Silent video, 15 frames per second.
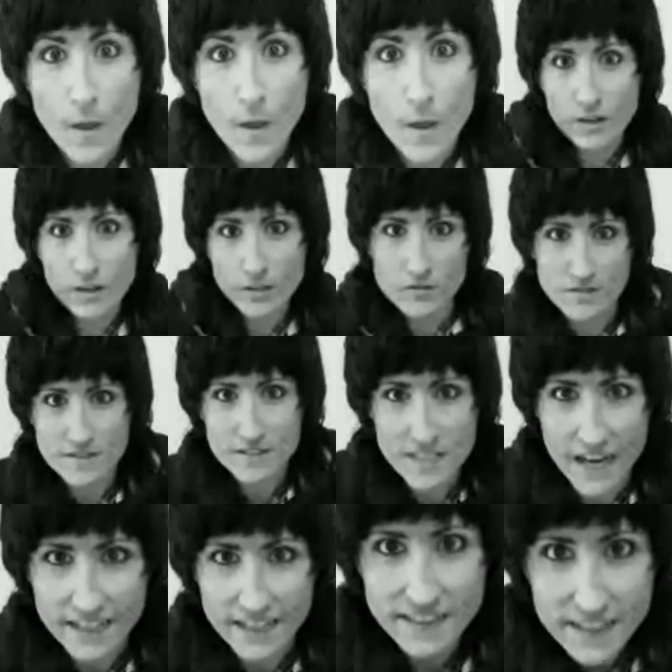the articles.
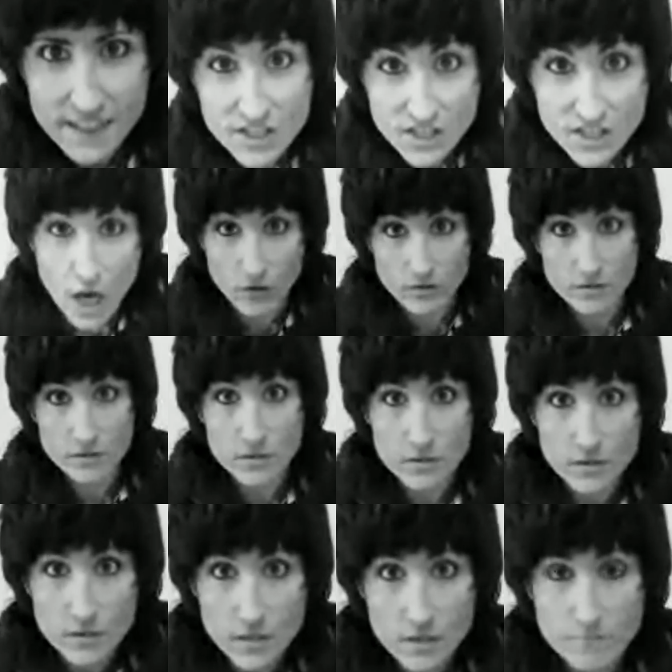Okay, so
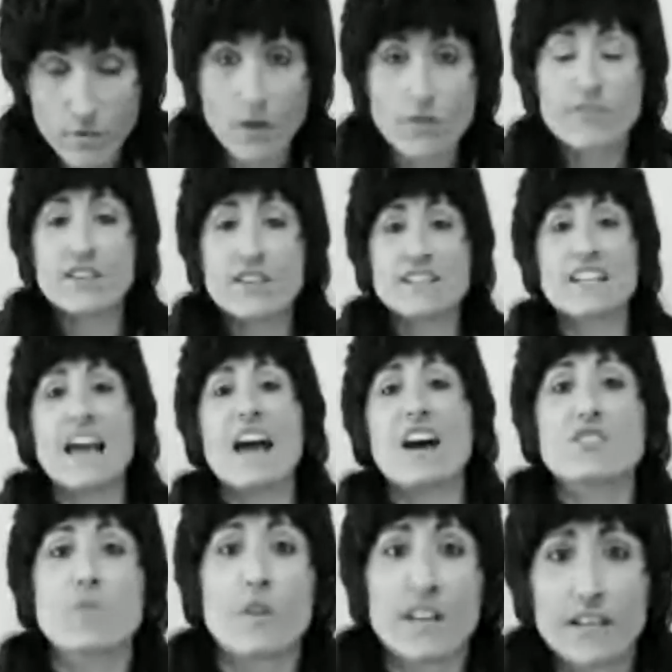both these
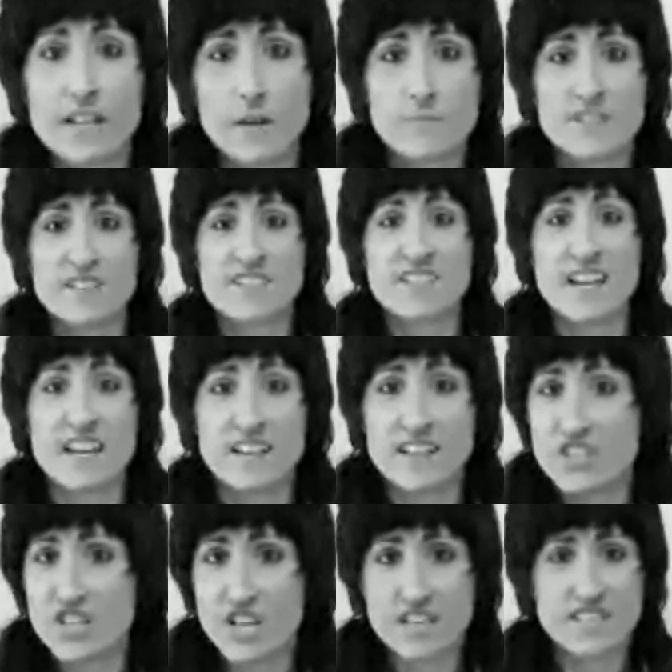gals, when it comes to
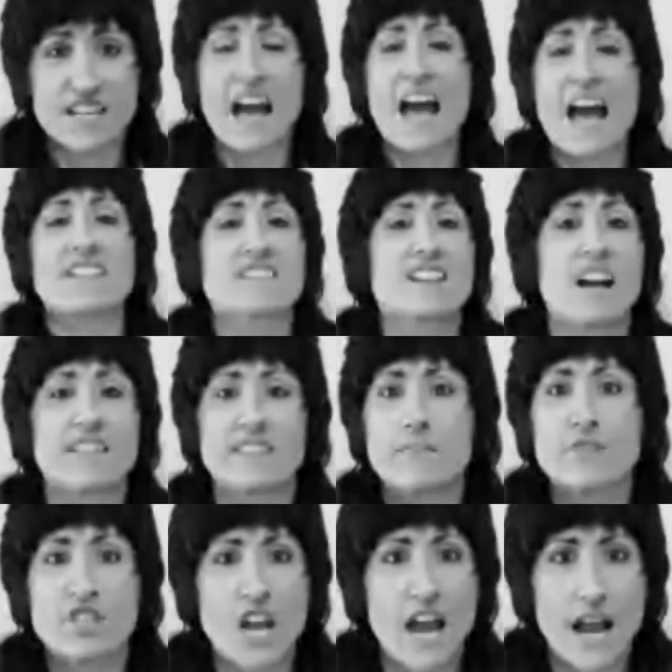standing, Jessie Eye's got
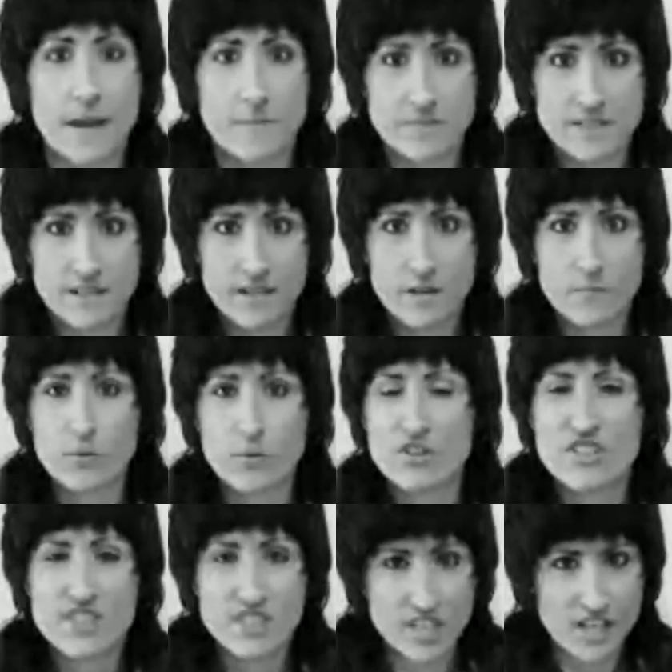them jabs,
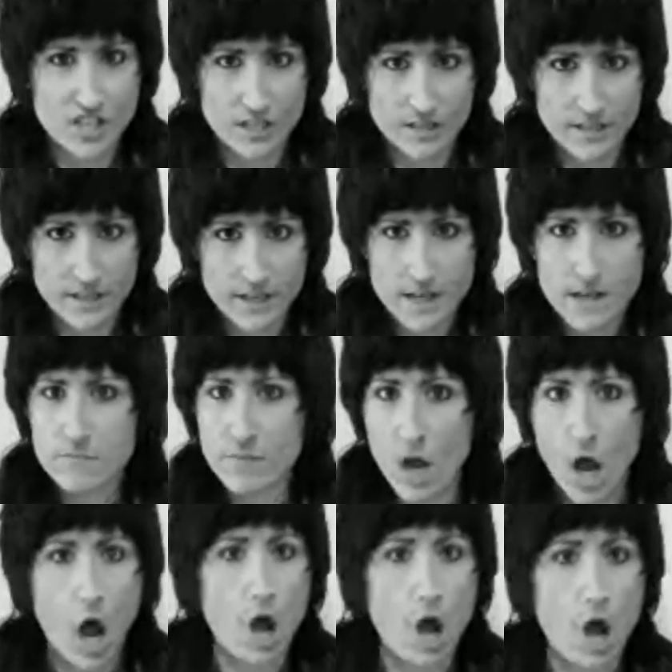precision, but
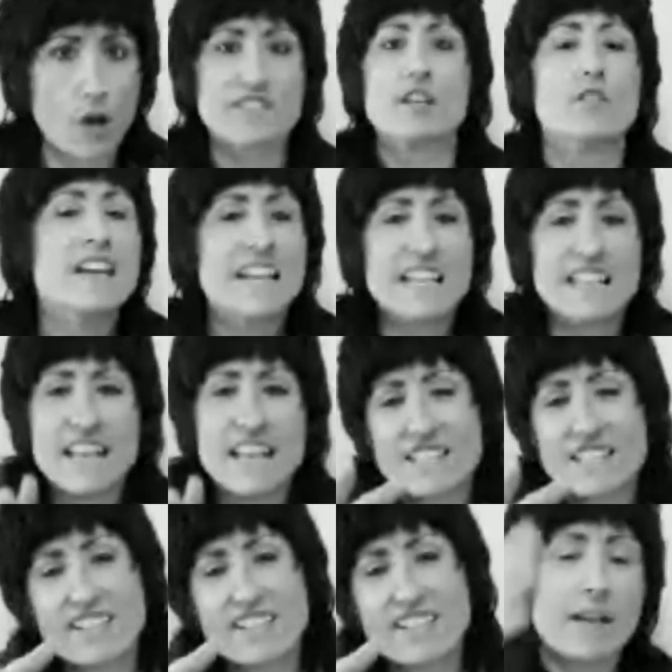also in
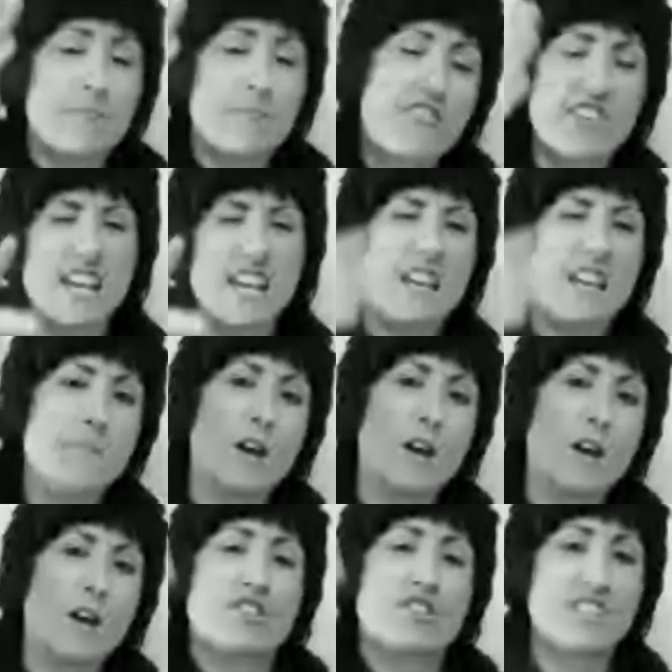that same theme
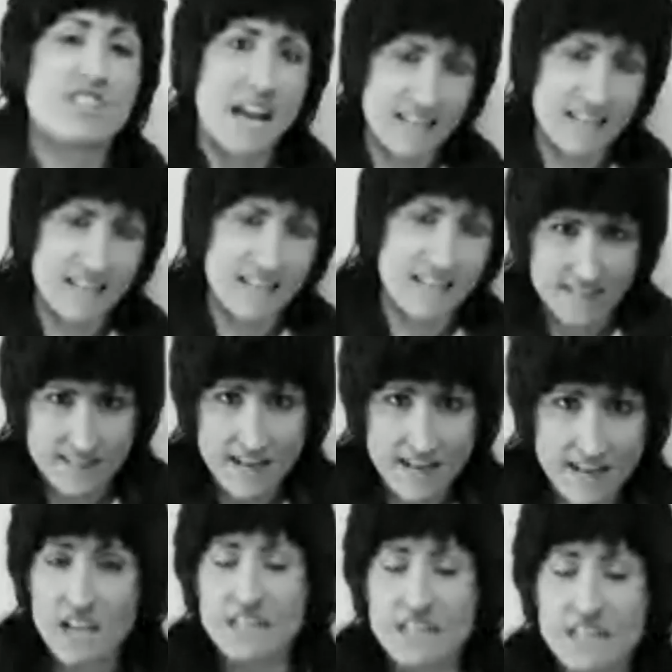of preciseness,
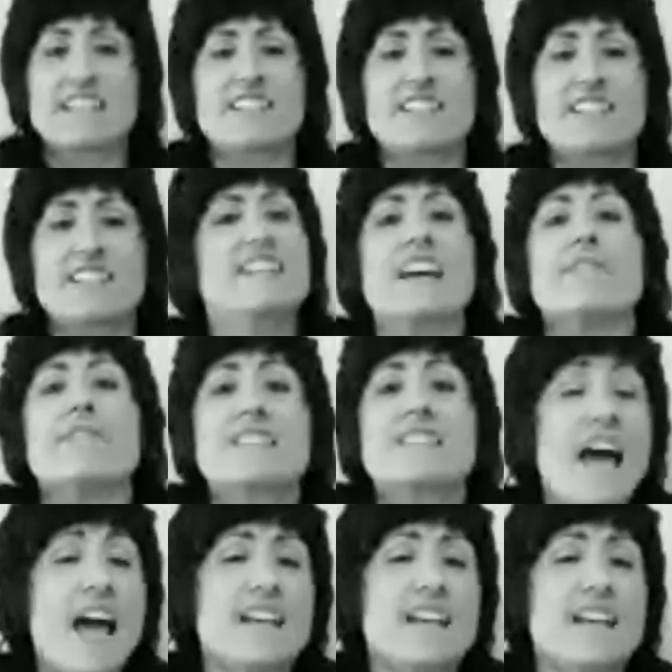Alexis
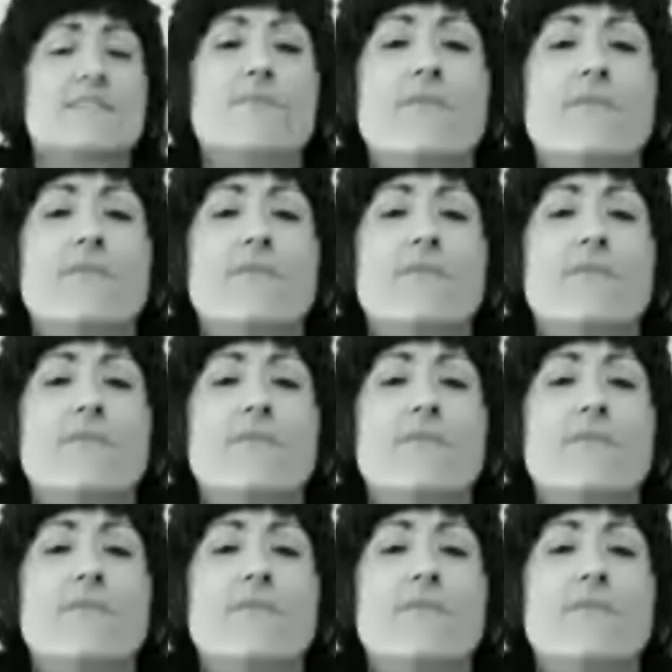Davis has some